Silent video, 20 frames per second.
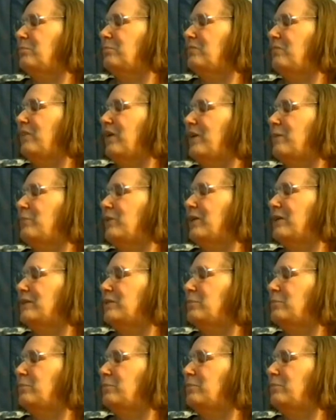fiber
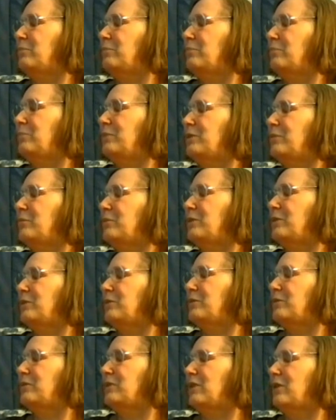has been
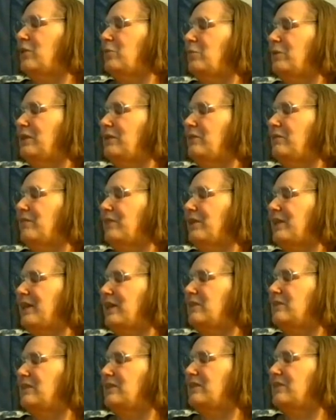produced globally for
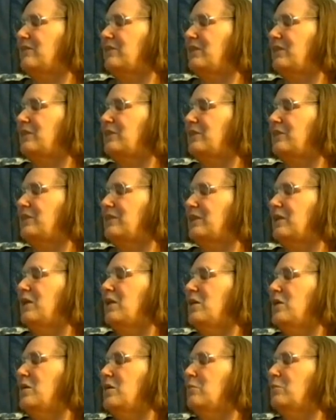thousands of years in
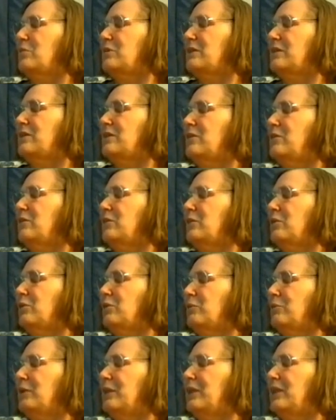Brazil,
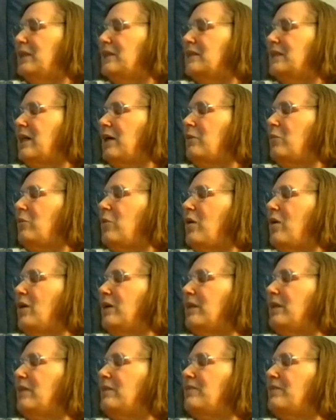Korea,
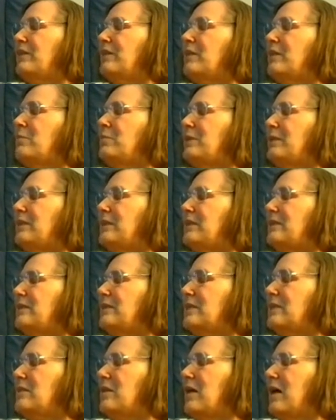Taiwan, and the
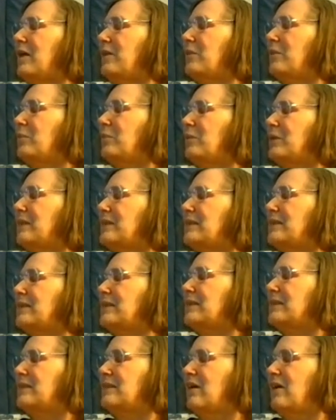Philippines, and other
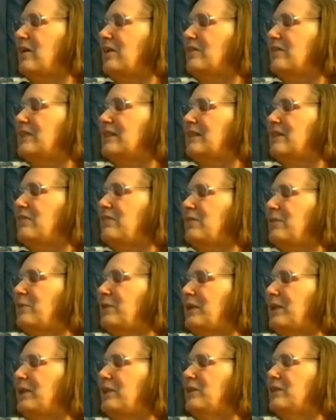places, harvested from
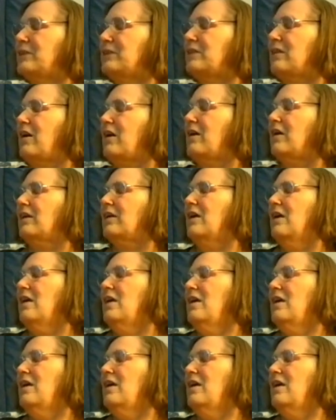the inner stalk